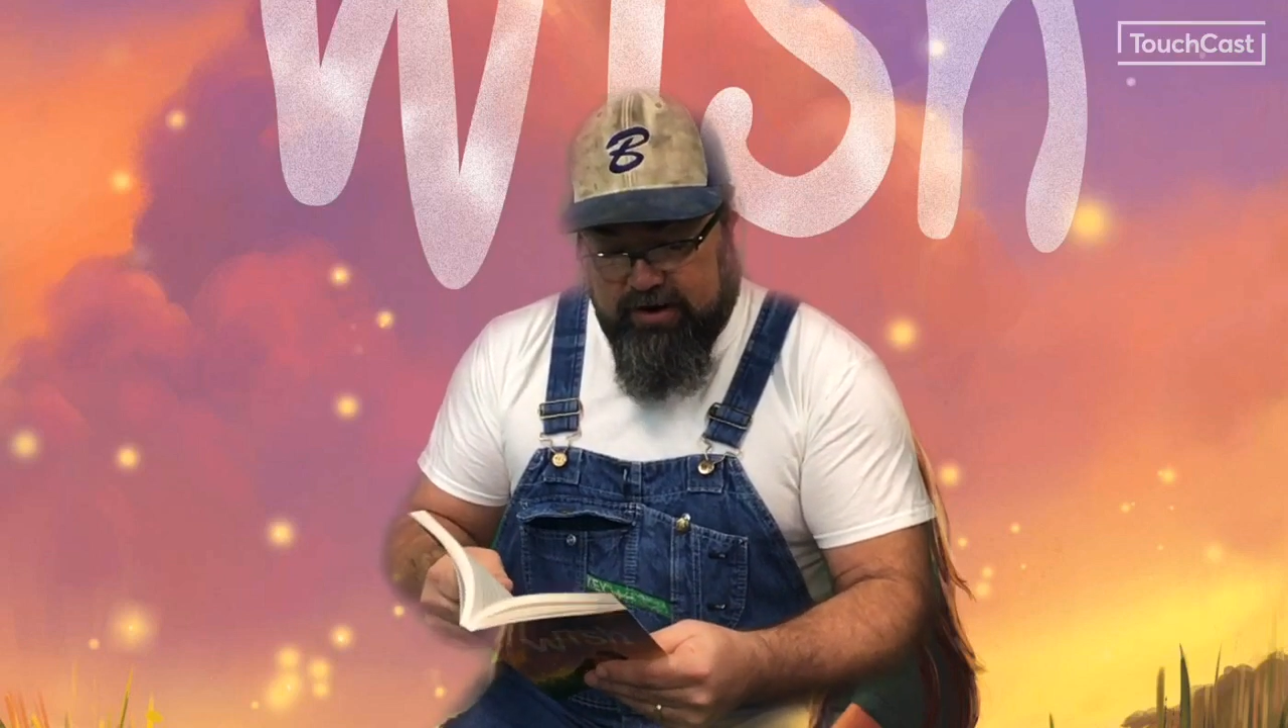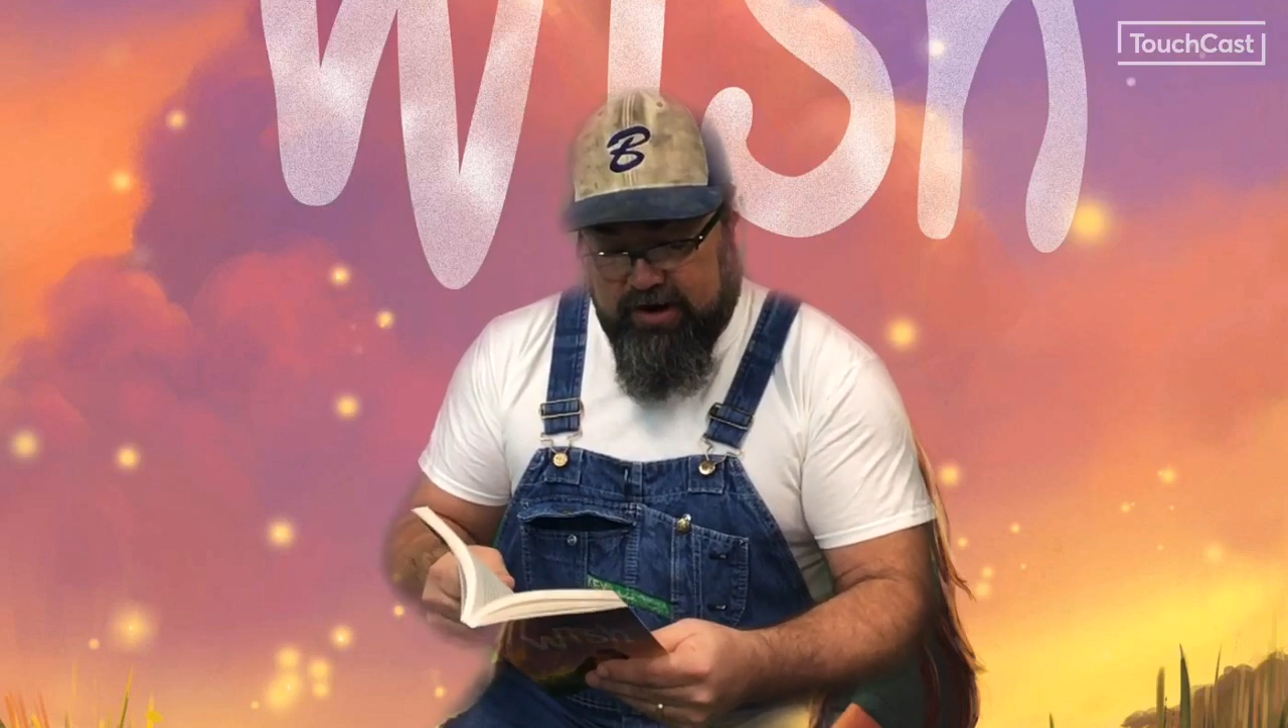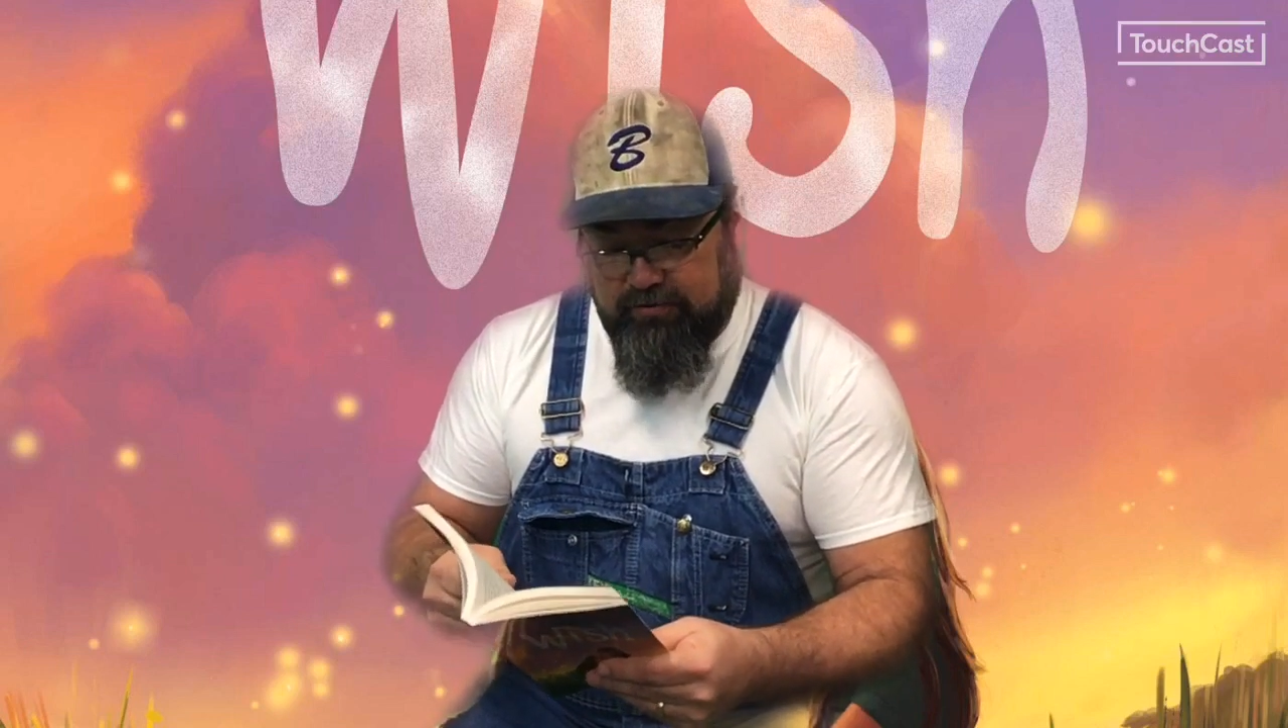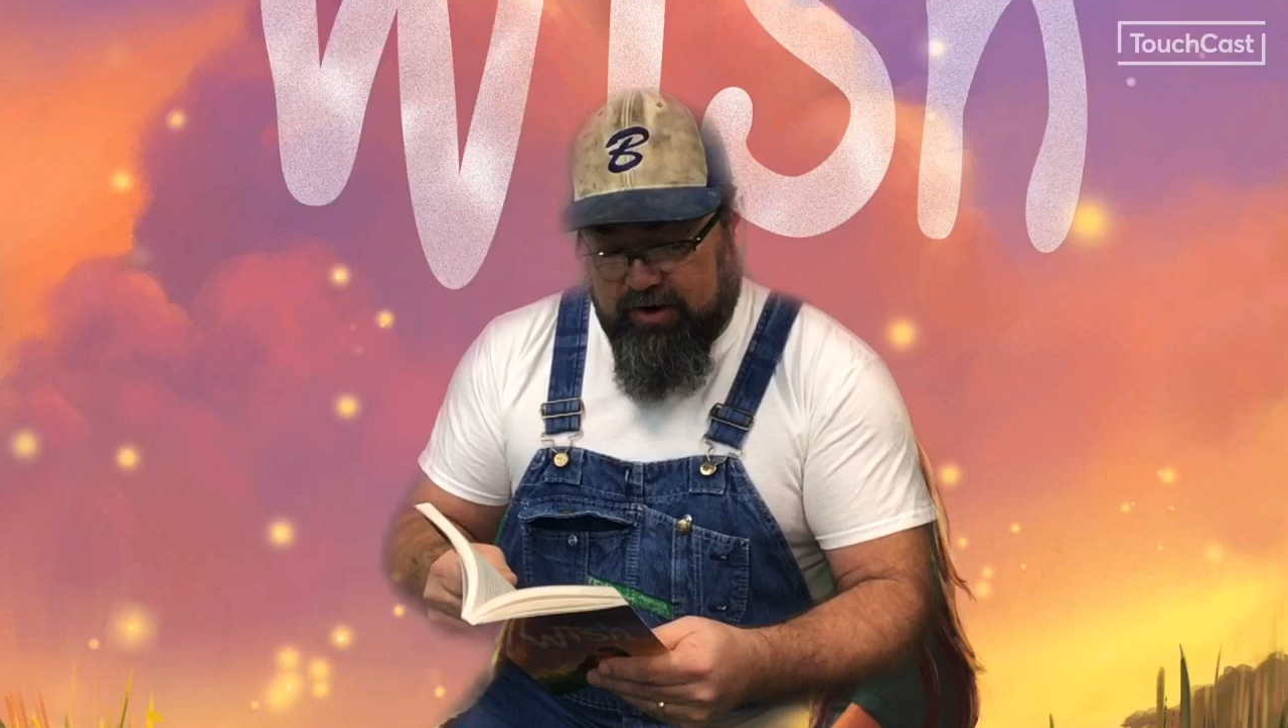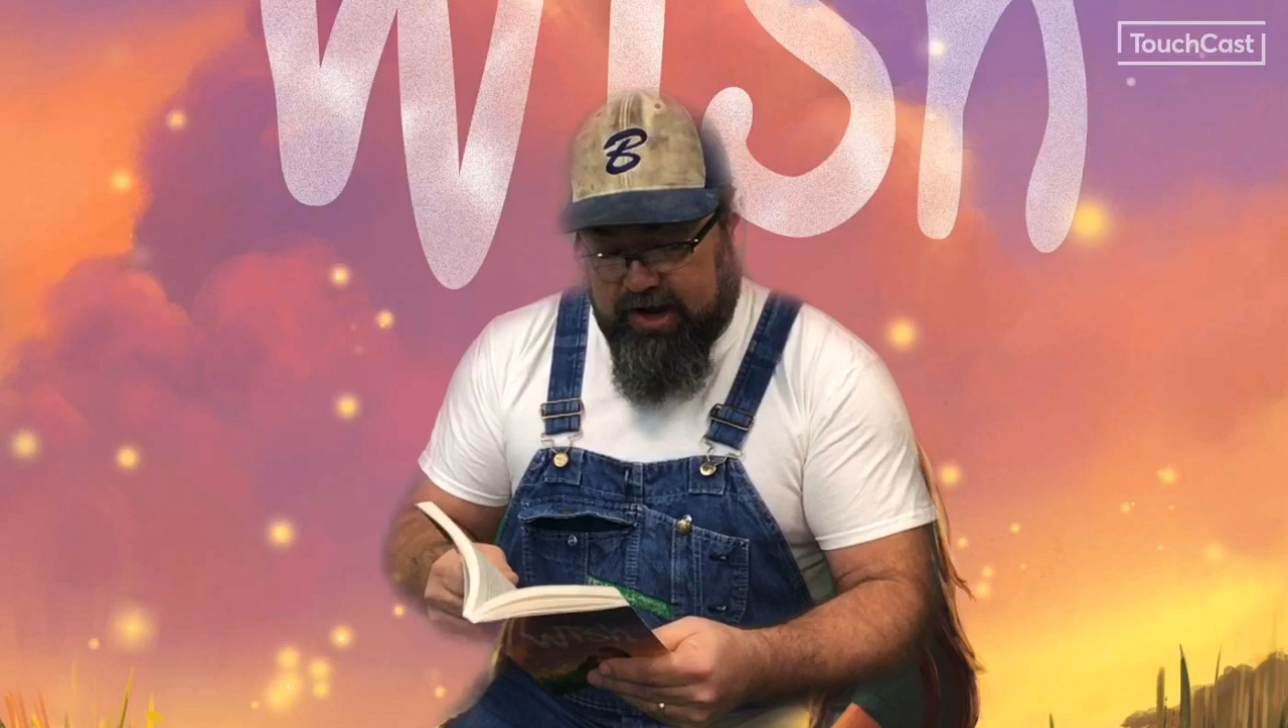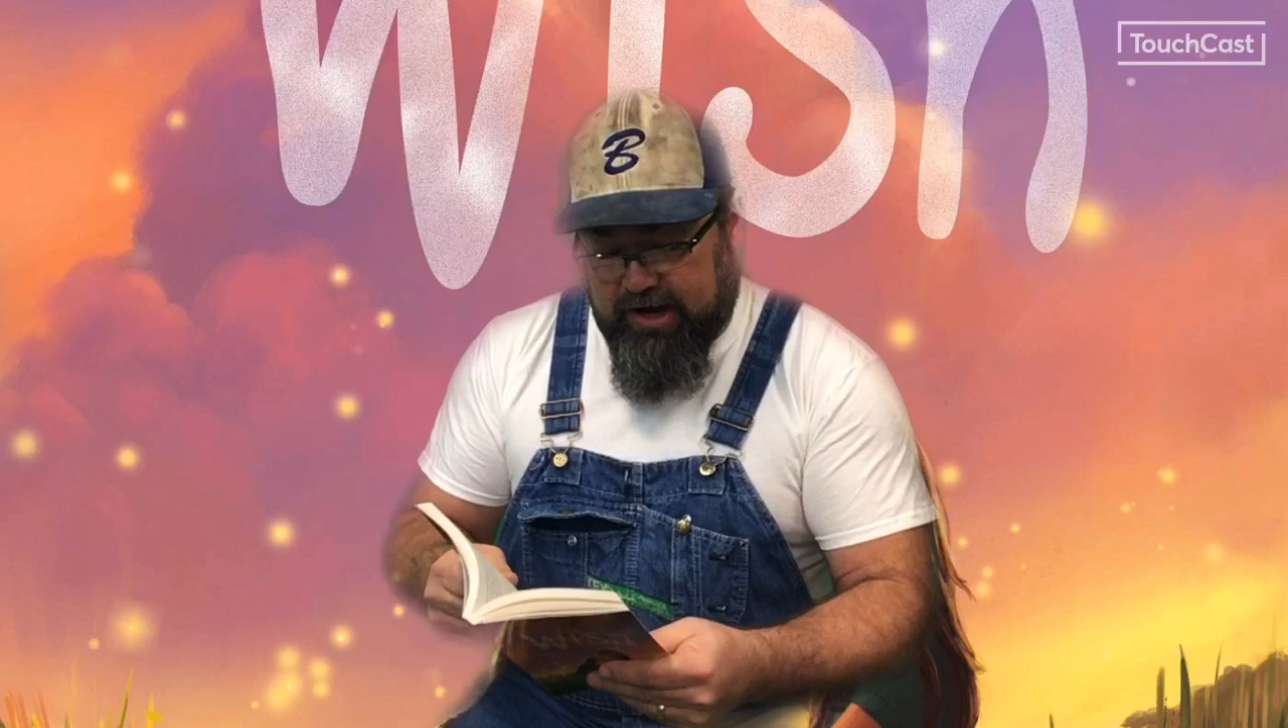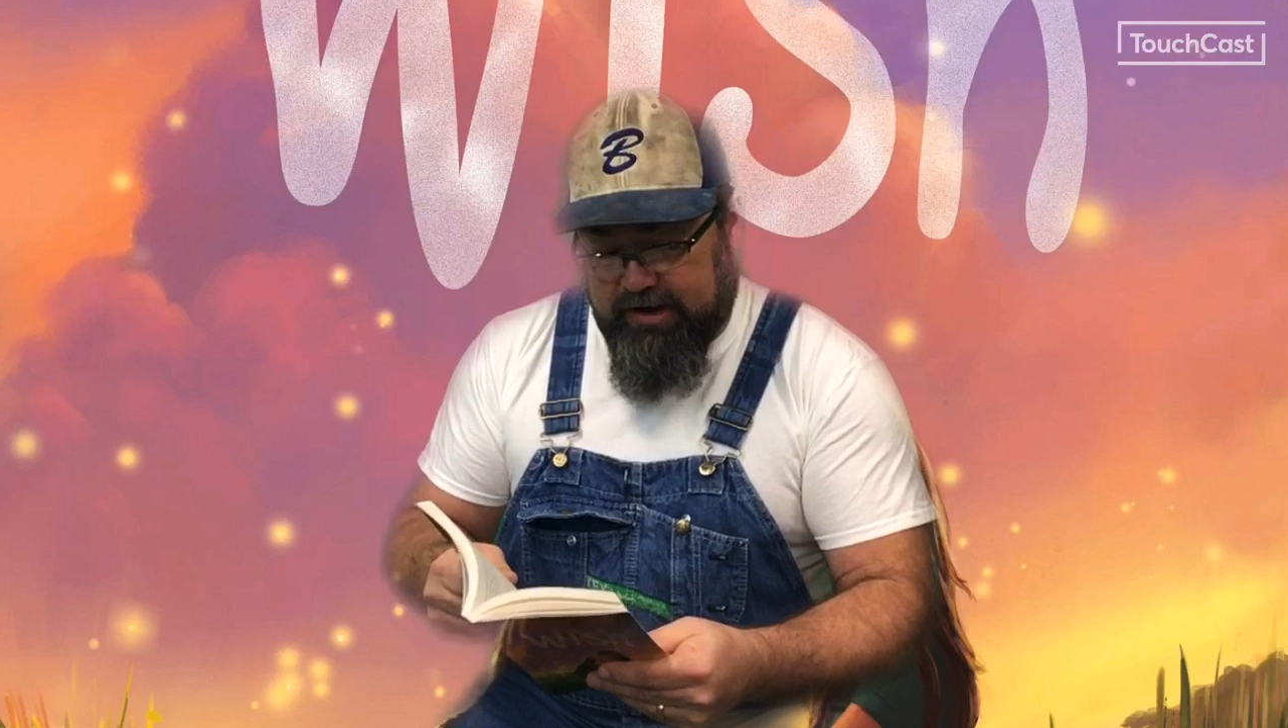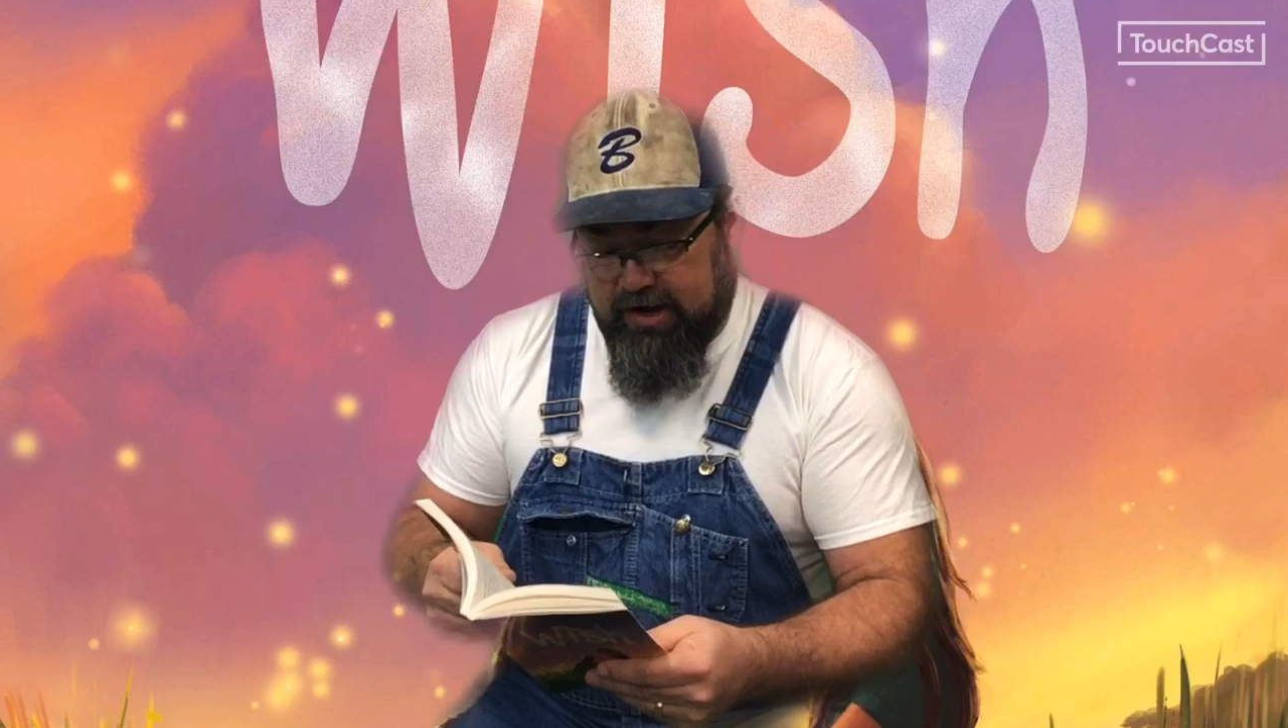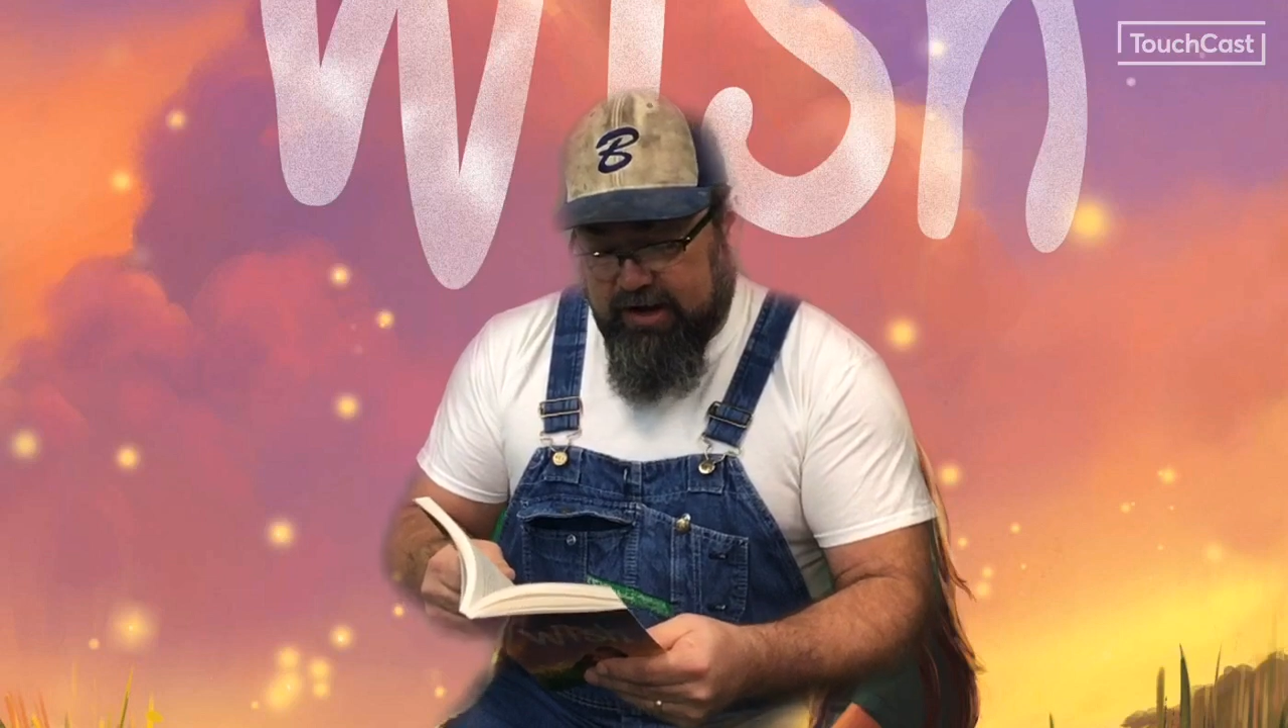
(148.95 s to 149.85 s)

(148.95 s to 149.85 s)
I'd ride